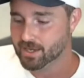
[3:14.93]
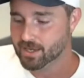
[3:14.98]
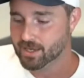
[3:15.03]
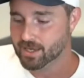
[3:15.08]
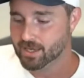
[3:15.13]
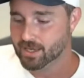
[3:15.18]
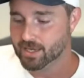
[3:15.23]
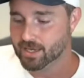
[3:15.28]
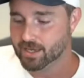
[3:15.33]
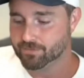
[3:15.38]

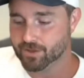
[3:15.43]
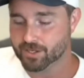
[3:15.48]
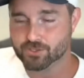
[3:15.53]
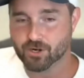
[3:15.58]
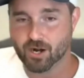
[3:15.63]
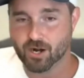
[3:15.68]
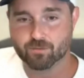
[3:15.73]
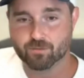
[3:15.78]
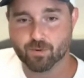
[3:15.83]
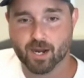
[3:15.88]
if they
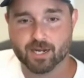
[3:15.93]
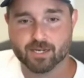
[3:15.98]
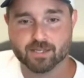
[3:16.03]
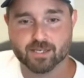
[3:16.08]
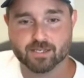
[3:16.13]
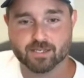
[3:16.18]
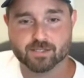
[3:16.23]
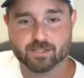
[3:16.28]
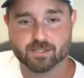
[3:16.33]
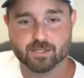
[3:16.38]
drive by and
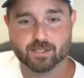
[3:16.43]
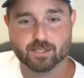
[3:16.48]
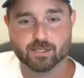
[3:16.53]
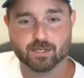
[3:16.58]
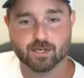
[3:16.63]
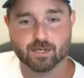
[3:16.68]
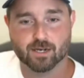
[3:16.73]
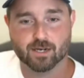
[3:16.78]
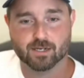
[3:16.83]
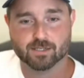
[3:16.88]
they see
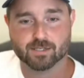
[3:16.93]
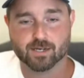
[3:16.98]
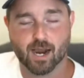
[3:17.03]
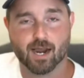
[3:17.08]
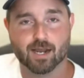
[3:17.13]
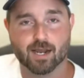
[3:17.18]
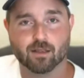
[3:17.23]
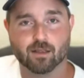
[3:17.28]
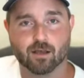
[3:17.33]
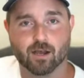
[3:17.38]
a
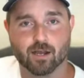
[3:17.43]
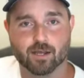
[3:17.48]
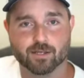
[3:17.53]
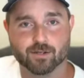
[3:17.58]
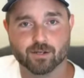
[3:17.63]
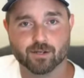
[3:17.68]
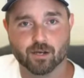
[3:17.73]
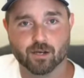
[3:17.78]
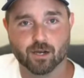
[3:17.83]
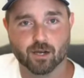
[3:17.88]

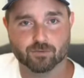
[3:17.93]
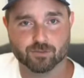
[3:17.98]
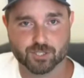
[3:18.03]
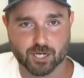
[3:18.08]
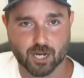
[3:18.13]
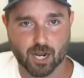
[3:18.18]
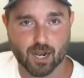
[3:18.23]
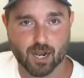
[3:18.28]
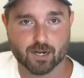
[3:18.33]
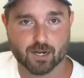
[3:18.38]
skyline of
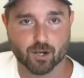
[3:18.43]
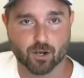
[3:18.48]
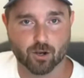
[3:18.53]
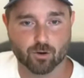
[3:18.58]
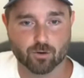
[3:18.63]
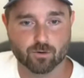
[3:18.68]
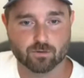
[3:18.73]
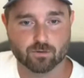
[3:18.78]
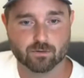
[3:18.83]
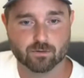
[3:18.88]

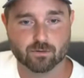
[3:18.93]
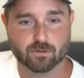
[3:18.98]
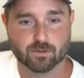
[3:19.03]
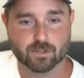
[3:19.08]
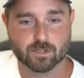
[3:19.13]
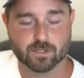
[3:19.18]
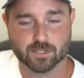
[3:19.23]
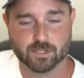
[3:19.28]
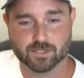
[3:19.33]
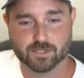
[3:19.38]
Chicago,
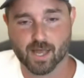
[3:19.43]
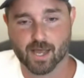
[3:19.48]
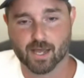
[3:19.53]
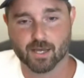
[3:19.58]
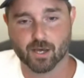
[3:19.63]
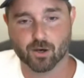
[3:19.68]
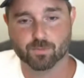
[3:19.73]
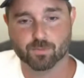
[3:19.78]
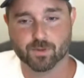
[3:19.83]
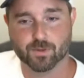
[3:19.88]
does that
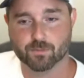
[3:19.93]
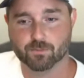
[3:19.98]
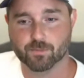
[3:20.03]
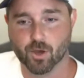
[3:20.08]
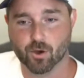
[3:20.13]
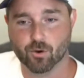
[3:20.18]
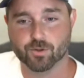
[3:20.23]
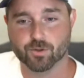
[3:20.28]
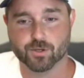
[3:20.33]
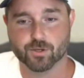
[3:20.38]
help them
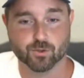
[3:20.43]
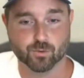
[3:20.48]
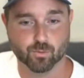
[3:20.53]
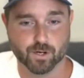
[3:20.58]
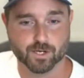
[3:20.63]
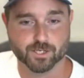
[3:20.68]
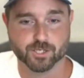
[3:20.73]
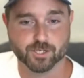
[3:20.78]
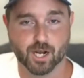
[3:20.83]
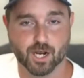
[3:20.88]
know that you
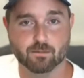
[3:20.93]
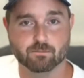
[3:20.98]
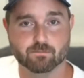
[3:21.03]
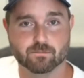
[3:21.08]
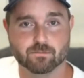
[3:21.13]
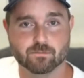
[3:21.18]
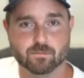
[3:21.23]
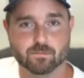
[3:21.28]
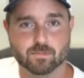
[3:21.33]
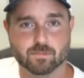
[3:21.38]
want a job?
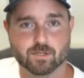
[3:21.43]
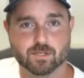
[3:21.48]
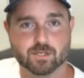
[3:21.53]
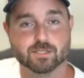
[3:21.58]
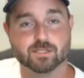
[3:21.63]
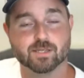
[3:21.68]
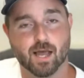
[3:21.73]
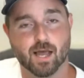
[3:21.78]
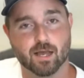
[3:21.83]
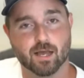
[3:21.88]

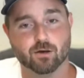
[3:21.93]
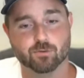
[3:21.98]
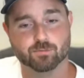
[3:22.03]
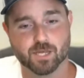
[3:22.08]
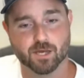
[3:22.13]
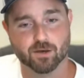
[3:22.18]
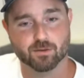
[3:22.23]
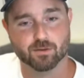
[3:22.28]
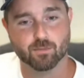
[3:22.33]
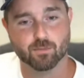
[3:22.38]
Does that help
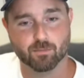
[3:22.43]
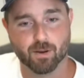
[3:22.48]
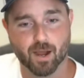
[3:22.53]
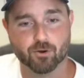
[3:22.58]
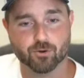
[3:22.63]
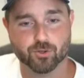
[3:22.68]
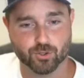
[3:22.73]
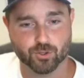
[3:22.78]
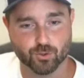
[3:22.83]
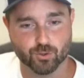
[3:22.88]
tell them
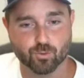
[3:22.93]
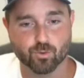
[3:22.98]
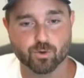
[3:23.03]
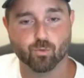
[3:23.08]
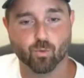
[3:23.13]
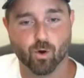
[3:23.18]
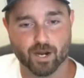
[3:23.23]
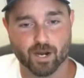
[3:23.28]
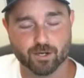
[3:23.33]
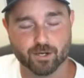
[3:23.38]
about you and
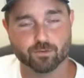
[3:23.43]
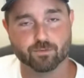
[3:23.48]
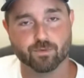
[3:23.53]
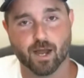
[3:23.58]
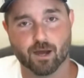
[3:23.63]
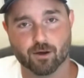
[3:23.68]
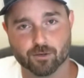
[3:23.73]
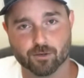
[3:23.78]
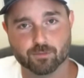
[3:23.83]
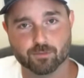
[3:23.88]
why you're
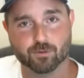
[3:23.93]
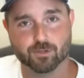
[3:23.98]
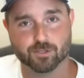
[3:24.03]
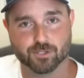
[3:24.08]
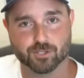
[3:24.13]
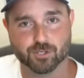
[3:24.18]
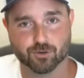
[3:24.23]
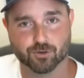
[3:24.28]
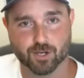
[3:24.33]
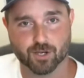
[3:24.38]
valuable and
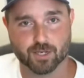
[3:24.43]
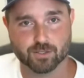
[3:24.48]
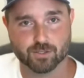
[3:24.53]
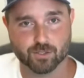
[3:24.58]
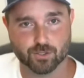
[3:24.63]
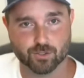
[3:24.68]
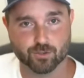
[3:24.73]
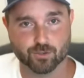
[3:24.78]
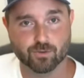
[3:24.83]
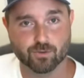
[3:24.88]
showcase
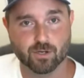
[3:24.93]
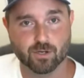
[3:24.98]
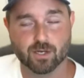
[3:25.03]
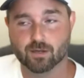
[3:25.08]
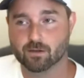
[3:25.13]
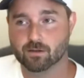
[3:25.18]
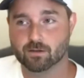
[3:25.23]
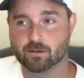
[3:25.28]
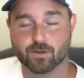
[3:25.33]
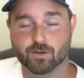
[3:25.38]
you?
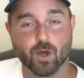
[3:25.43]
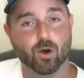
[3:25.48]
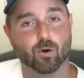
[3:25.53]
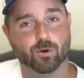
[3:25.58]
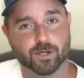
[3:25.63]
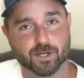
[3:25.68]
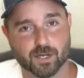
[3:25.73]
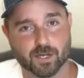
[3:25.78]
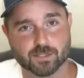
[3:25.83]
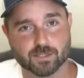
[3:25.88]
No,
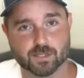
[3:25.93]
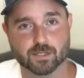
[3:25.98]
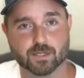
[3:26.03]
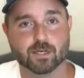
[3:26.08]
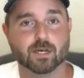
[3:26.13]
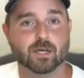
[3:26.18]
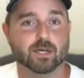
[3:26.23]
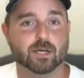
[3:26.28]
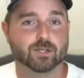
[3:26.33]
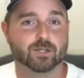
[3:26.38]
it doesn't.
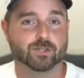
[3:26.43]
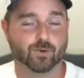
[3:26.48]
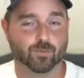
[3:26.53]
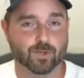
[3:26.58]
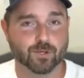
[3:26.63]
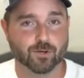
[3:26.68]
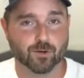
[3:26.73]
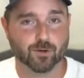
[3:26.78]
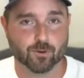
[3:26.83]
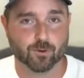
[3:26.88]
So when
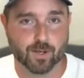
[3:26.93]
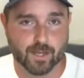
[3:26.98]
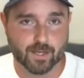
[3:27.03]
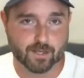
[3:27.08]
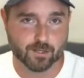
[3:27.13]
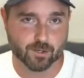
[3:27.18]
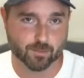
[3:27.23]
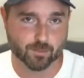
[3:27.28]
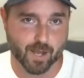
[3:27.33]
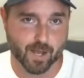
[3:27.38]
you're
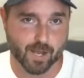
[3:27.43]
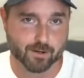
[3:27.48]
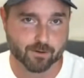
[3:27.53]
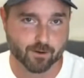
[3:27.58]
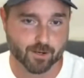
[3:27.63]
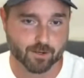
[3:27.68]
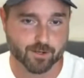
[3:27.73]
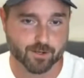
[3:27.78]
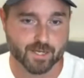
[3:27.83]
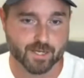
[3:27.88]
creating your
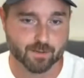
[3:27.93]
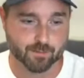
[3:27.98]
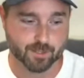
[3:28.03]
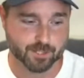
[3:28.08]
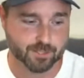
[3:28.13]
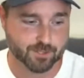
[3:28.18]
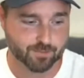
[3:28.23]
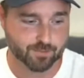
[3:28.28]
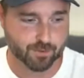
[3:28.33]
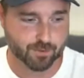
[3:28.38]
background
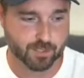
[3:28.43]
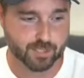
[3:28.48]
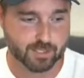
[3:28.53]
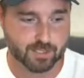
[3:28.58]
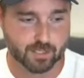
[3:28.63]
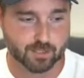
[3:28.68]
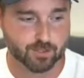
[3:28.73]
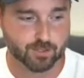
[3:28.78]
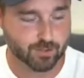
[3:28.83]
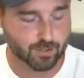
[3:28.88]
image for
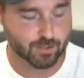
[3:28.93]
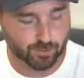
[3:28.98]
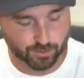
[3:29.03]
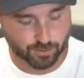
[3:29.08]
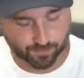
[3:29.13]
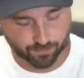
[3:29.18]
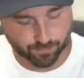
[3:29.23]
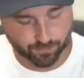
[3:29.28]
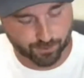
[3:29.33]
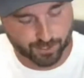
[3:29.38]
LinkedIn, you can use
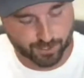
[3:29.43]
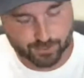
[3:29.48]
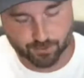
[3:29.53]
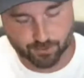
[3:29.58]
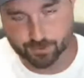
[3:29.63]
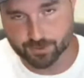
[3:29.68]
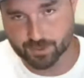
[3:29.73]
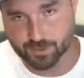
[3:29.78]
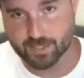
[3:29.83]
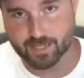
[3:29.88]
free
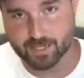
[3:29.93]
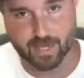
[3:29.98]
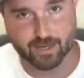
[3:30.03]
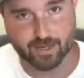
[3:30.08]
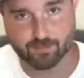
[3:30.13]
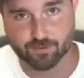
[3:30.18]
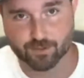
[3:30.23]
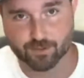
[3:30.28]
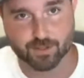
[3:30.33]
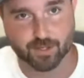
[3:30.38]
tools like
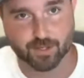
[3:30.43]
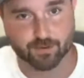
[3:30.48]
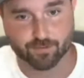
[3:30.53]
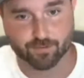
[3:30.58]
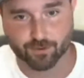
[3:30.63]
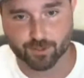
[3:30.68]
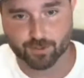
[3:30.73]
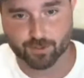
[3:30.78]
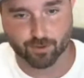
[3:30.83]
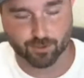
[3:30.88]
Canva. They have
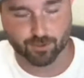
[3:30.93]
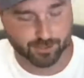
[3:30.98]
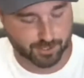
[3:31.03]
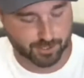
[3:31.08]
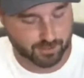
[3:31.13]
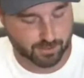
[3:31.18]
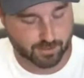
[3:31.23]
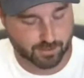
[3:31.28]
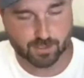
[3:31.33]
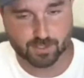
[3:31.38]
free
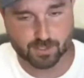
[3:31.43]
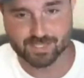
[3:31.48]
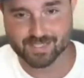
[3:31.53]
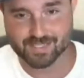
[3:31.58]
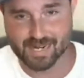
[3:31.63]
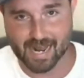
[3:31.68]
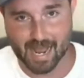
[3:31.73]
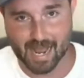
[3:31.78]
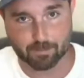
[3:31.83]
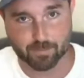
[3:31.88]
versions,
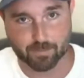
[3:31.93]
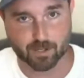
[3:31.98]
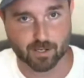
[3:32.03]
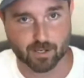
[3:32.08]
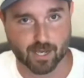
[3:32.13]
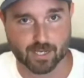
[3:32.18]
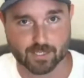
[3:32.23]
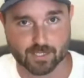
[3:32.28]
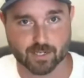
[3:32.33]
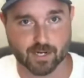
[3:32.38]
Snappa,
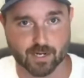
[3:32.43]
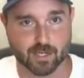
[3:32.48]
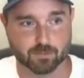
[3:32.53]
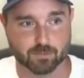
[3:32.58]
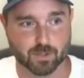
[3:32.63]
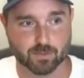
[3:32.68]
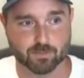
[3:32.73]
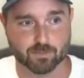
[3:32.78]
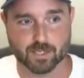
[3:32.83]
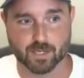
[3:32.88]
S N A
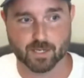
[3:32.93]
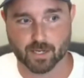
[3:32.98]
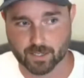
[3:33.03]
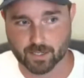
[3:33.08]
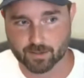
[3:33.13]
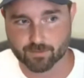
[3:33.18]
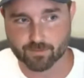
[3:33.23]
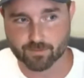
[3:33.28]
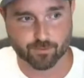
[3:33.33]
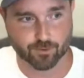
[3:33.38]
P P
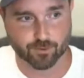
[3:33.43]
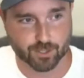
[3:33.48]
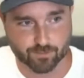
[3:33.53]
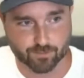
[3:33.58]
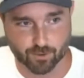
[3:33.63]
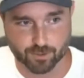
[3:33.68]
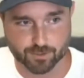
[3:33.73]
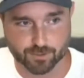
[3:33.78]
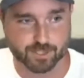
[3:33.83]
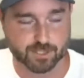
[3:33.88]
A, free
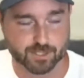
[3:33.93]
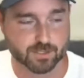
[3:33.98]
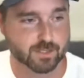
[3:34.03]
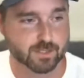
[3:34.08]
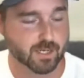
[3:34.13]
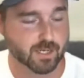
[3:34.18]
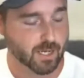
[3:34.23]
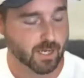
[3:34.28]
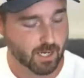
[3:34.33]
versions.